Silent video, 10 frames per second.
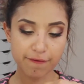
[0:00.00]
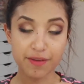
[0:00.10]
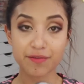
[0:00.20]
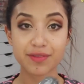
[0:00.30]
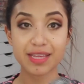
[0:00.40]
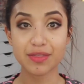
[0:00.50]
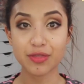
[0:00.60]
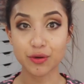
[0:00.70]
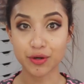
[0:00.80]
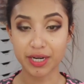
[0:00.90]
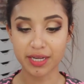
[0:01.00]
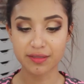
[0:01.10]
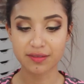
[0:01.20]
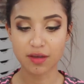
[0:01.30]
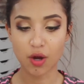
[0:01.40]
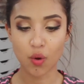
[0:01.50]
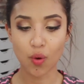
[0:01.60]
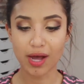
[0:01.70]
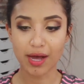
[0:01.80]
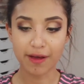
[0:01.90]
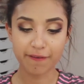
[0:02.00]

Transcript: 53, so